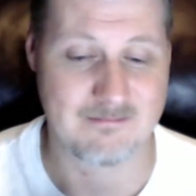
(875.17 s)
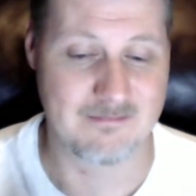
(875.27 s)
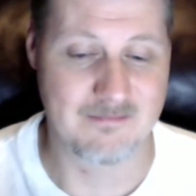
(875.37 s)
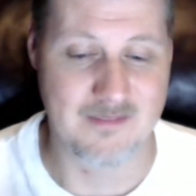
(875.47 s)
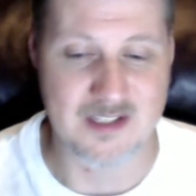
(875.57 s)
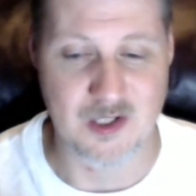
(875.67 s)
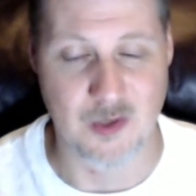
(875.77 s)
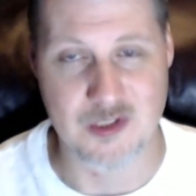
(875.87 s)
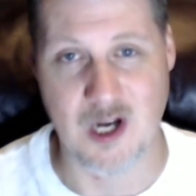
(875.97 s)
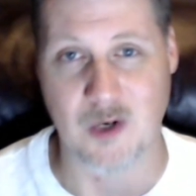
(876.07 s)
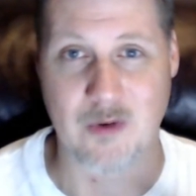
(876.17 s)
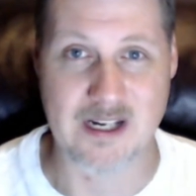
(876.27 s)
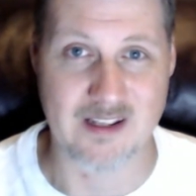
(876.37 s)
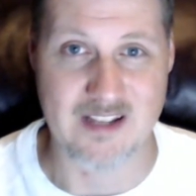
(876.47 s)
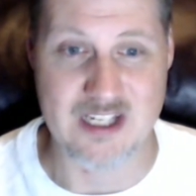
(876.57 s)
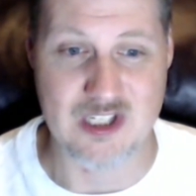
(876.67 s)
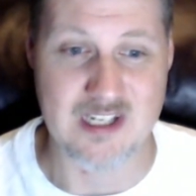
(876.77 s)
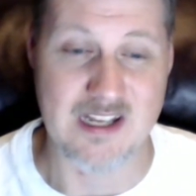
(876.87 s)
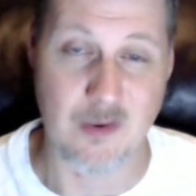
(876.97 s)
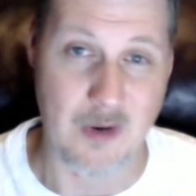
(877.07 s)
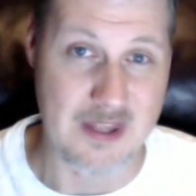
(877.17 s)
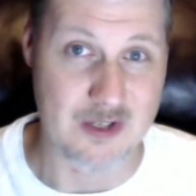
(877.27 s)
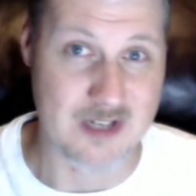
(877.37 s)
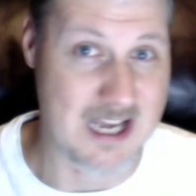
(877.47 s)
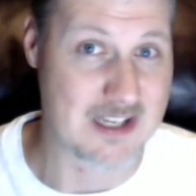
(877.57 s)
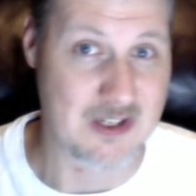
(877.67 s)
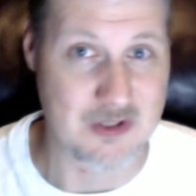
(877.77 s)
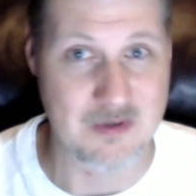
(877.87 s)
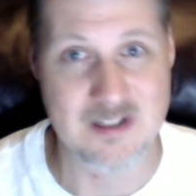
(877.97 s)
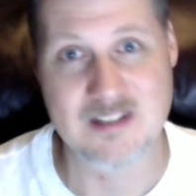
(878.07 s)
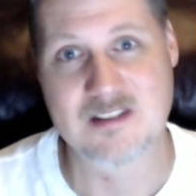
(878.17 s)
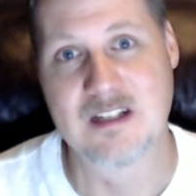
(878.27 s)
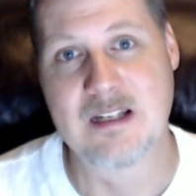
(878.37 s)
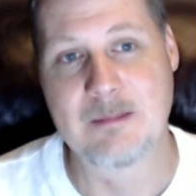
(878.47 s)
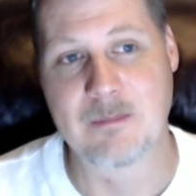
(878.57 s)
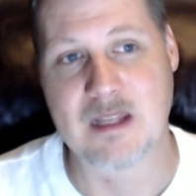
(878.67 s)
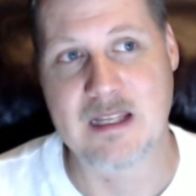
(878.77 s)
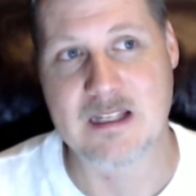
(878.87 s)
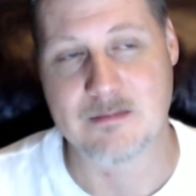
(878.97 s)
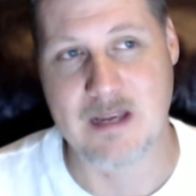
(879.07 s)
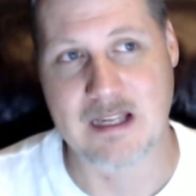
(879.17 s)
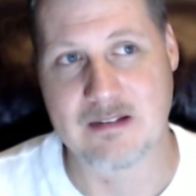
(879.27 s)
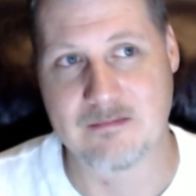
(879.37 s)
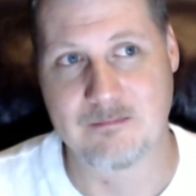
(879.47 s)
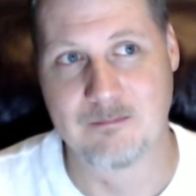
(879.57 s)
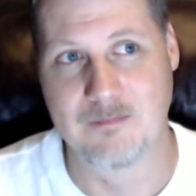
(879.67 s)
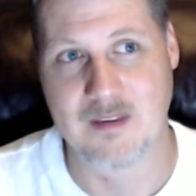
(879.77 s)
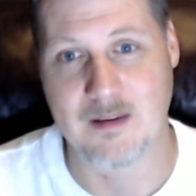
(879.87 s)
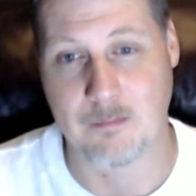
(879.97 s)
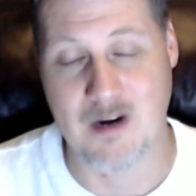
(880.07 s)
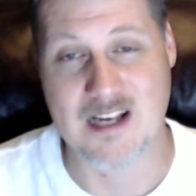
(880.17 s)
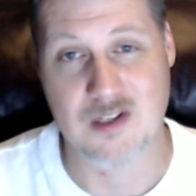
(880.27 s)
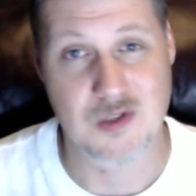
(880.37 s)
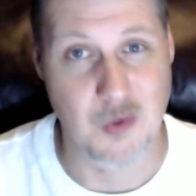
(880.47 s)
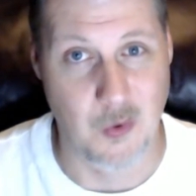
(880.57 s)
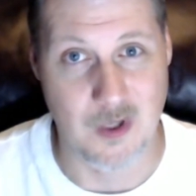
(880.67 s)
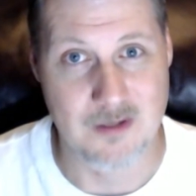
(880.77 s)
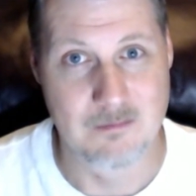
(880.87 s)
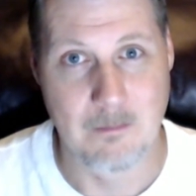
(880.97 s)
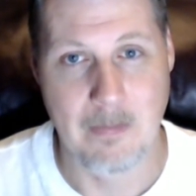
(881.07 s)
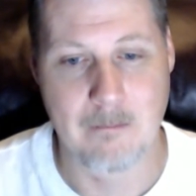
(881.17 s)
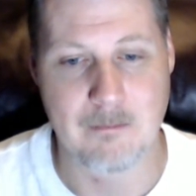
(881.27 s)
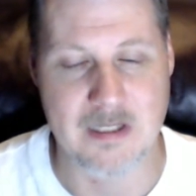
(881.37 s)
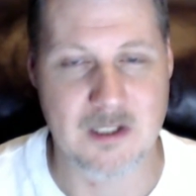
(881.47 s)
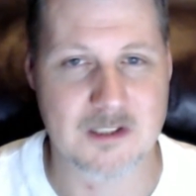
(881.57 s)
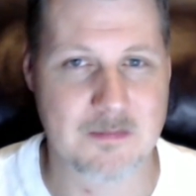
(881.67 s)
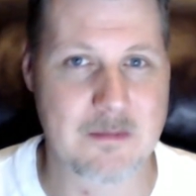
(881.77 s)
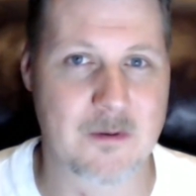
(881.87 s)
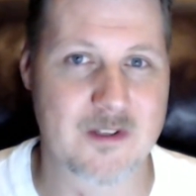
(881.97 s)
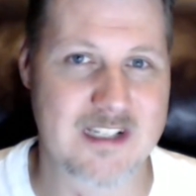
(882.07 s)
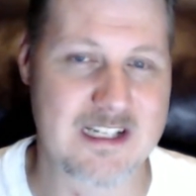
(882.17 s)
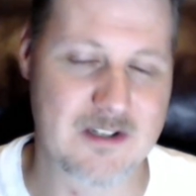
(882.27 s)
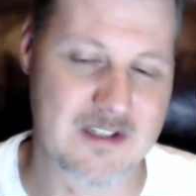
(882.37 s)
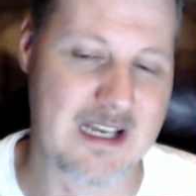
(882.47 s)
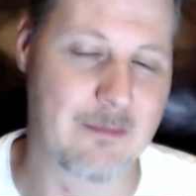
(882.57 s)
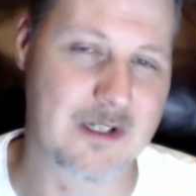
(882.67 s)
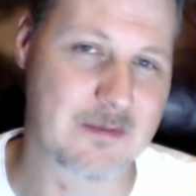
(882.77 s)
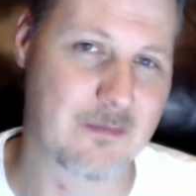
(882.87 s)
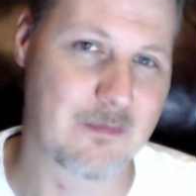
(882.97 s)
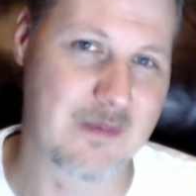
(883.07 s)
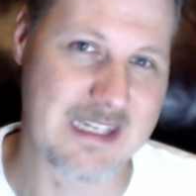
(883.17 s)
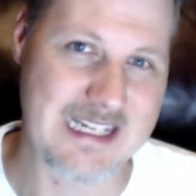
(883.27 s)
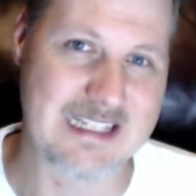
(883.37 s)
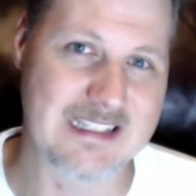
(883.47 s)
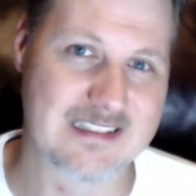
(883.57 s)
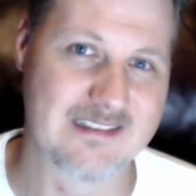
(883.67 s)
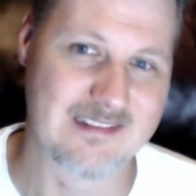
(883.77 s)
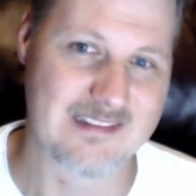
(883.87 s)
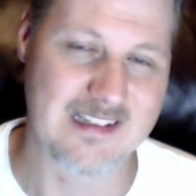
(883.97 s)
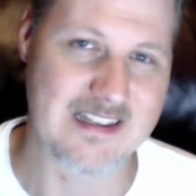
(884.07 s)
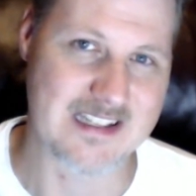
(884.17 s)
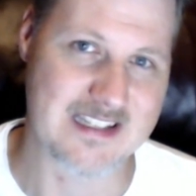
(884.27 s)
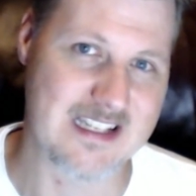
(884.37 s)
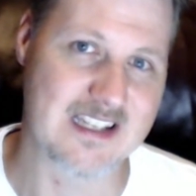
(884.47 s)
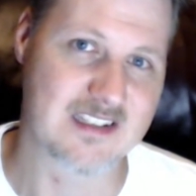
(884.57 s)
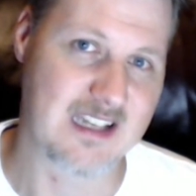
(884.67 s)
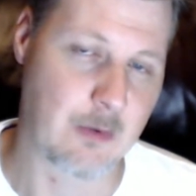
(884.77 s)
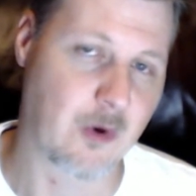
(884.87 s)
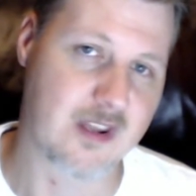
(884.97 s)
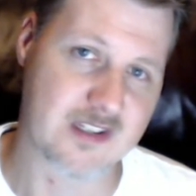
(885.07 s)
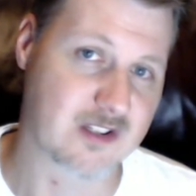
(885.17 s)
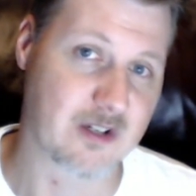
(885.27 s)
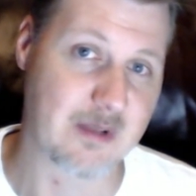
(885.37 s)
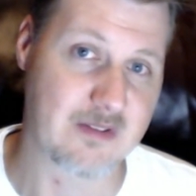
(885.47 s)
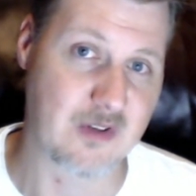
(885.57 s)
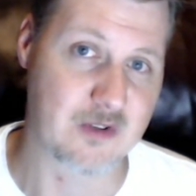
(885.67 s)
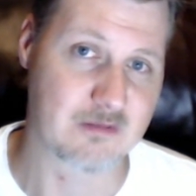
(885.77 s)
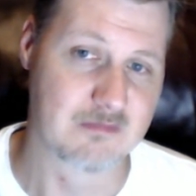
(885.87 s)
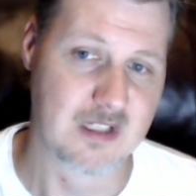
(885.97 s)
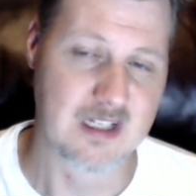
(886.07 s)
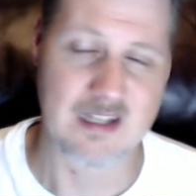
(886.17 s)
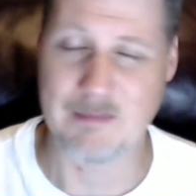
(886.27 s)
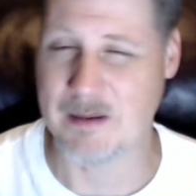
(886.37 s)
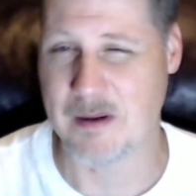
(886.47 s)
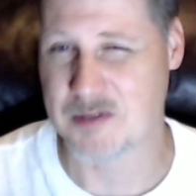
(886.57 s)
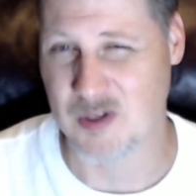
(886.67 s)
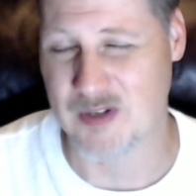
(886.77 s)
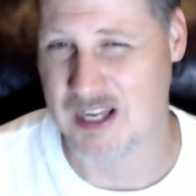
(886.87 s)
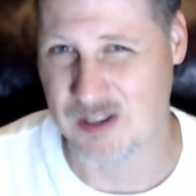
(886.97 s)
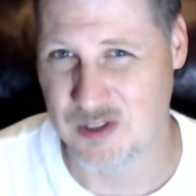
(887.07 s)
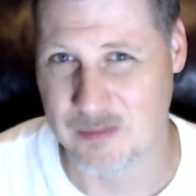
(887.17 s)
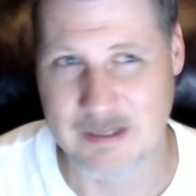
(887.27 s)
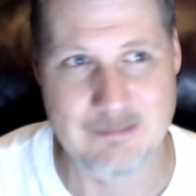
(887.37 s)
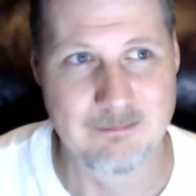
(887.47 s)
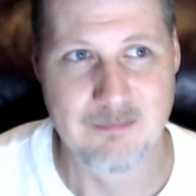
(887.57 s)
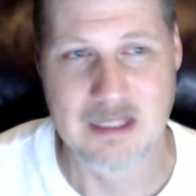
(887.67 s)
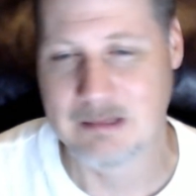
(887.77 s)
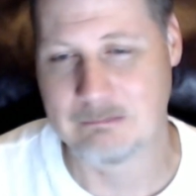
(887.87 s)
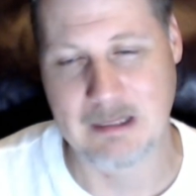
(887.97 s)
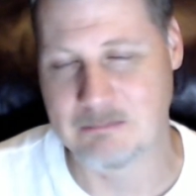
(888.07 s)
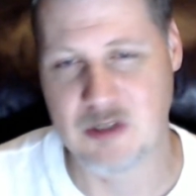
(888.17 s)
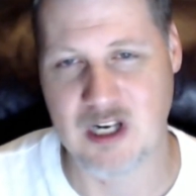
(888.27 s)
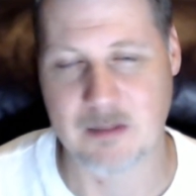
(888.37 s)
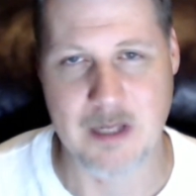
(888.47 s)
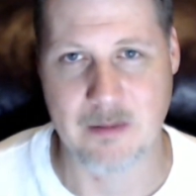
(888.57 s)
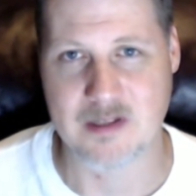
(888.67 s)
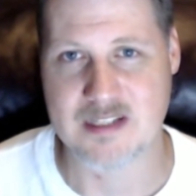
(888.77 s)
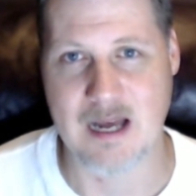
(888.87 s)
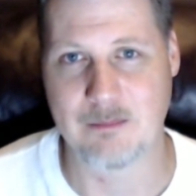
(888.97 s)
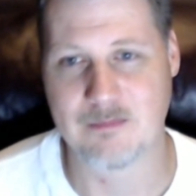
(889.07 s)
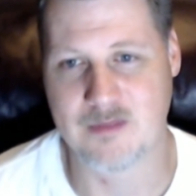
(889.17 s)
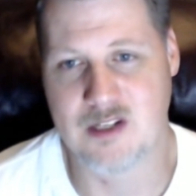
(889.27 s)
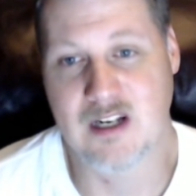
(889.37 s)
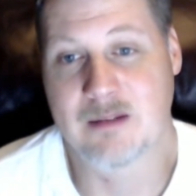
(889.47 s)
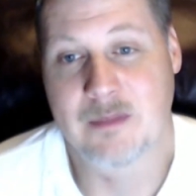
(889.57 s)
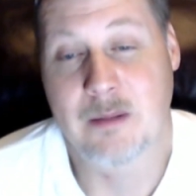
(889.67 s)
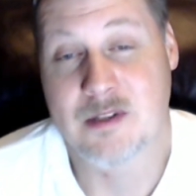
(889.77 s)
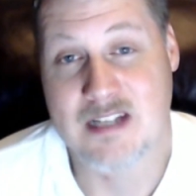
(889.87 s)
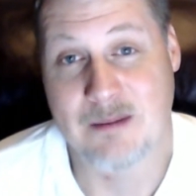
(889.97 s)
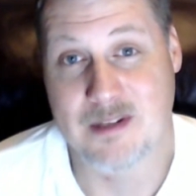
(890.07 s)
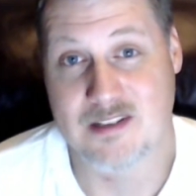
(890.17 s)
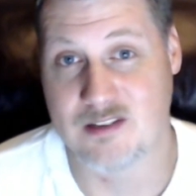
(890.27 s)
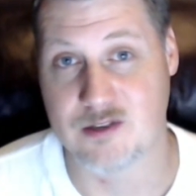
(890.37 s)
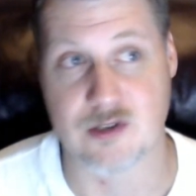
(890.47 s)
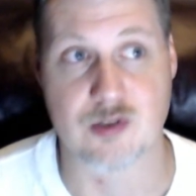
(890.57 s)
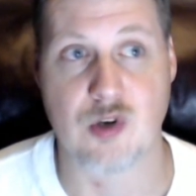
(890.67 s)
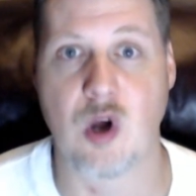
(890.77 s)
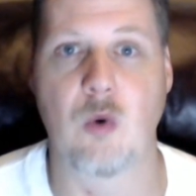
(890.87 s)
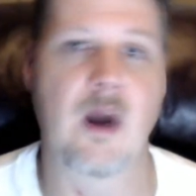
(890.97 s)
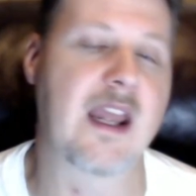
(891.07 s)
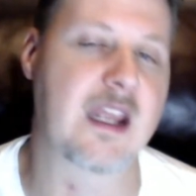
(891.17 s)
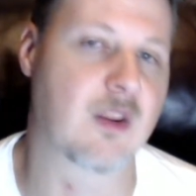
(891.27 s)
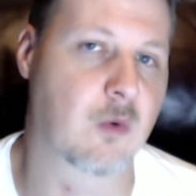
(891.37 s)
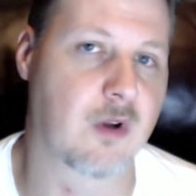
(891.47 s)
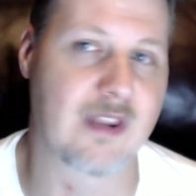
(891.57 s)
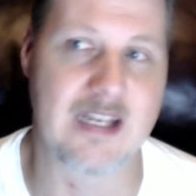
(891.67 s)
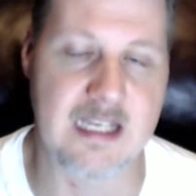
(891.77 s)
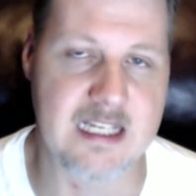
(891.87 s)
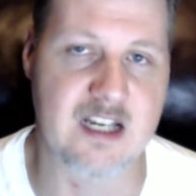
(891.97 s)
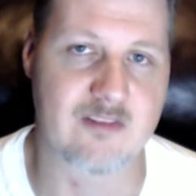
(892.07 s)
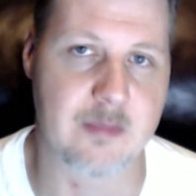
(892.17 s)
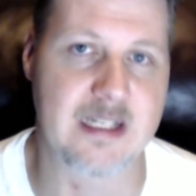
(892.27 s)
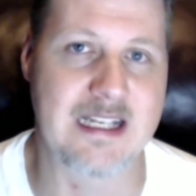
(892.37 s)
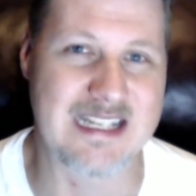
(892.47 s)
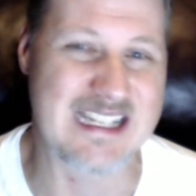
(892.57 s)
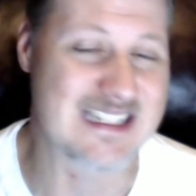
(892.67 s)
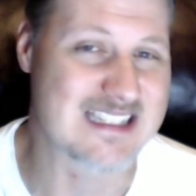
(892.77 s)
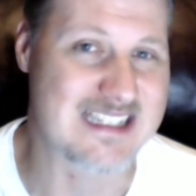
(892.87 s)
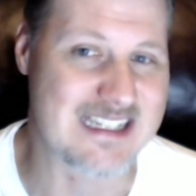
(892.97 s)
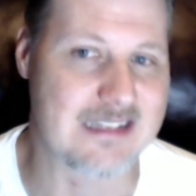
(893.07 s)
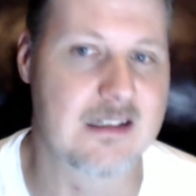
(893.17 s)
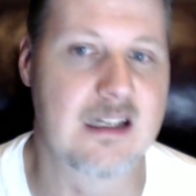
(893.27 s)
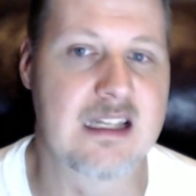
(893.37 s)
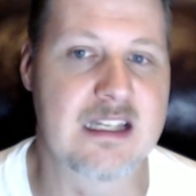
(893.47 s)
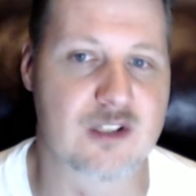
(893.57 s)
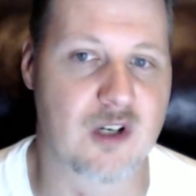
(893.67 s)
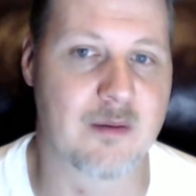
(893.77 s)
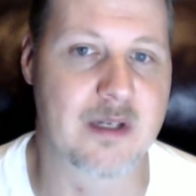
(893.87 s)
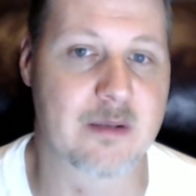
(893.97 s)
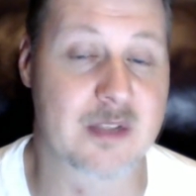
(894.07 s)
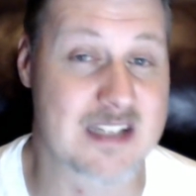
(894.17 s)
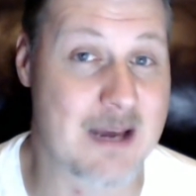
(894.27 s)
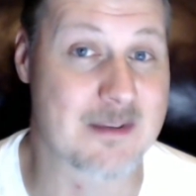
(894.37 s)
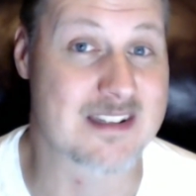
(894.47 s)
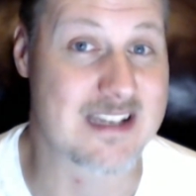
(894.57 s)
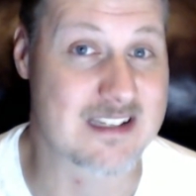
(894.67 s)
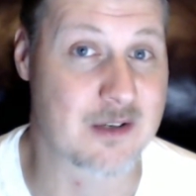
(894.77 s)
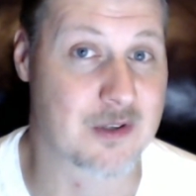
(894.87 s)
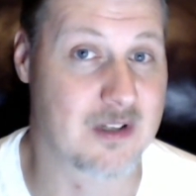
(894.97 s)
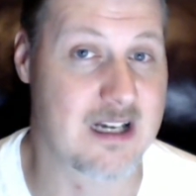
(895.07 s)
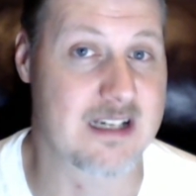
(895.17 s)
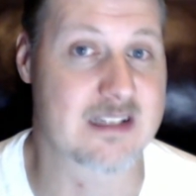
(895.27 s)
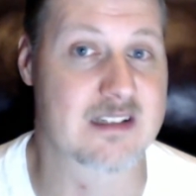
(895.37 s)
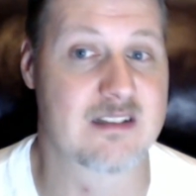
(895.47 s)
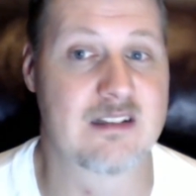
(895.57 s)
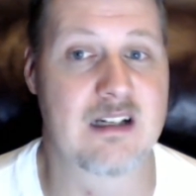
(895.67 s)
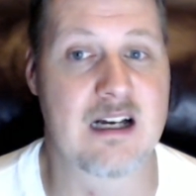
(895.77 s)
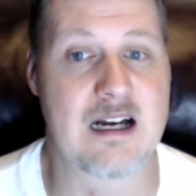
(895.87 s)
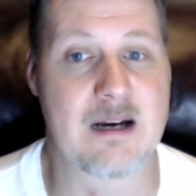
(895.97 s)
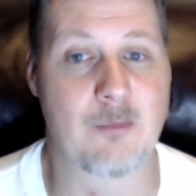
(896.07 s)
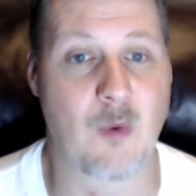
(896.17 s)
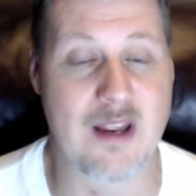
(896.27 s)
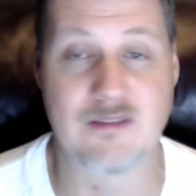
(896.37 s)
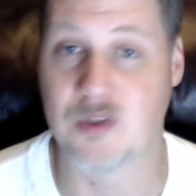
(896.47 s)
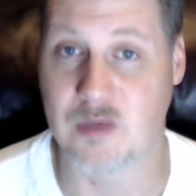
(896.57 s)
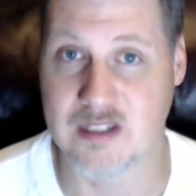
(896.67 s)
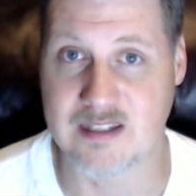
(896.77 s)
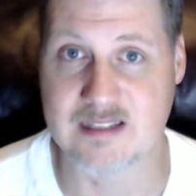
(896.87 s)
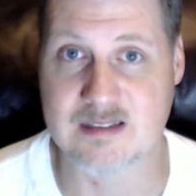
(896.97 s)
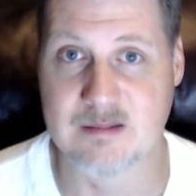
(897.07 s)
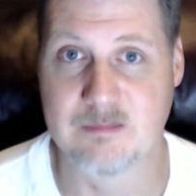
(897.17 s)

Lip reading: this whole talk of regulation and the way they're trying to do this is making the price soar, because people are seeing just how much needed this is and where this is going to be the future. They might be able to slow it down a little bit, but you're not going to be able to stop it. You're not going to be able to stop this. There's just no way in the world that any government, any entity is going to be able to stop this decentralized way of doing things,